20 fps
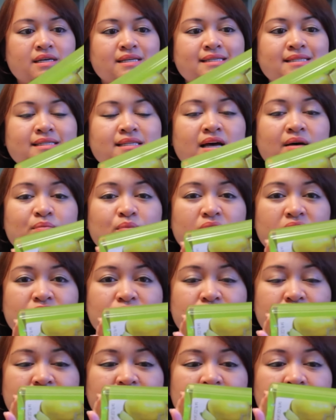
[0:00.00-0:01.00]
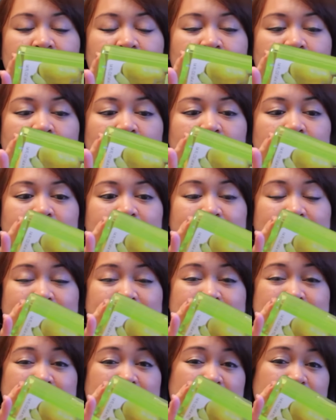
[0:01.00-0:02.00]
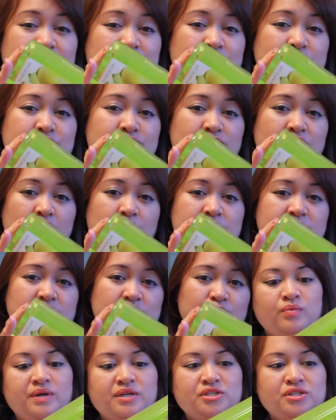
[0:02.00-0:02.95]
somewhat to the Clar and Danver soaps,